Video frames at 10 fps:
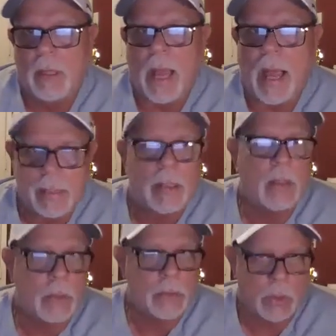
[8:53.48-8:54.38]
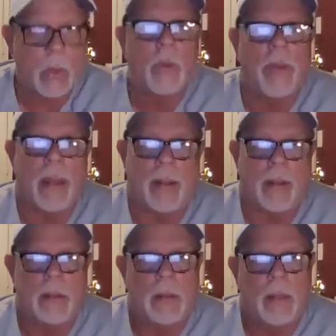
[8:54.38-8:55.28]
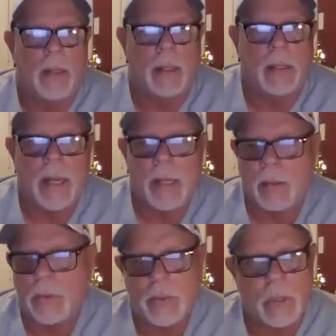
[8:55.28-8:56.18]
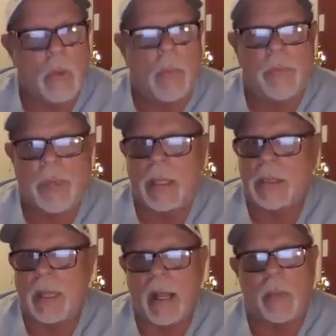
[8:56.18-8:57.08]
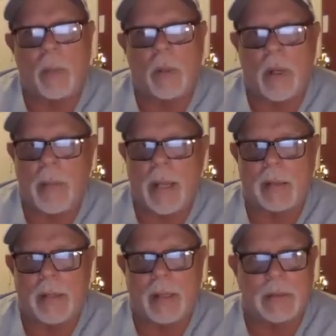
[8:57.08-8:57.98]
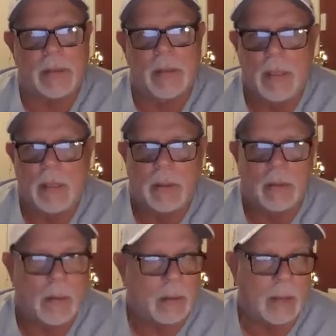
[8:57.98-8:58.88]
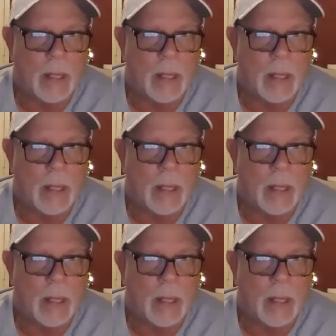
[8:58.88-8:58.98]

I can control that. I can't control things that I worry about that look,